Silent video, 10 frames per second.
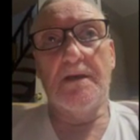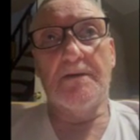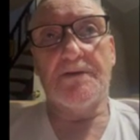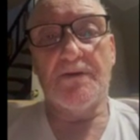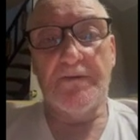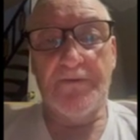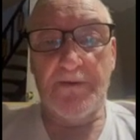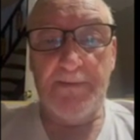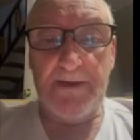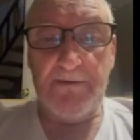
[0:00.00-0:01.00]
Sorry for the
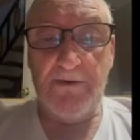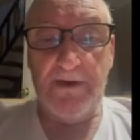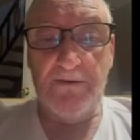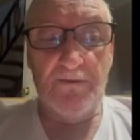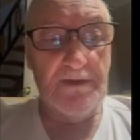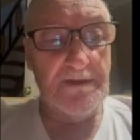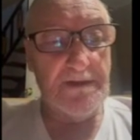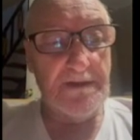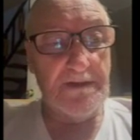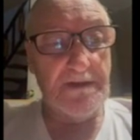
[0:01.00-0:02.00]
background noise.
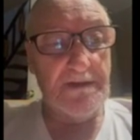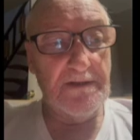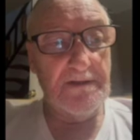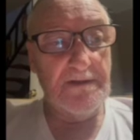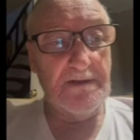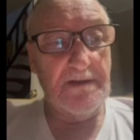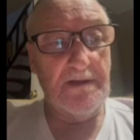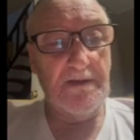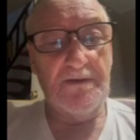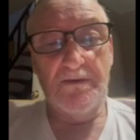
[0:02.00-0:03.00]
It's
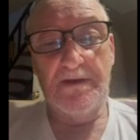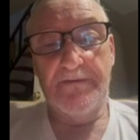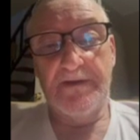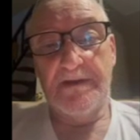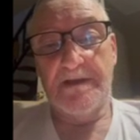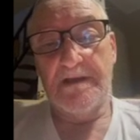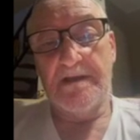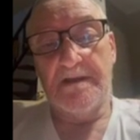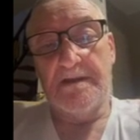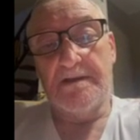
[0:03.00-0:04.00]
I do live in
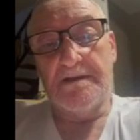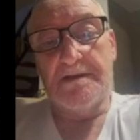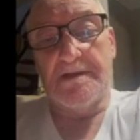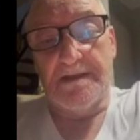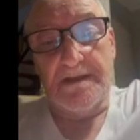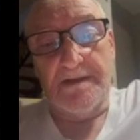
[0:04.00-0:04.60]
the city,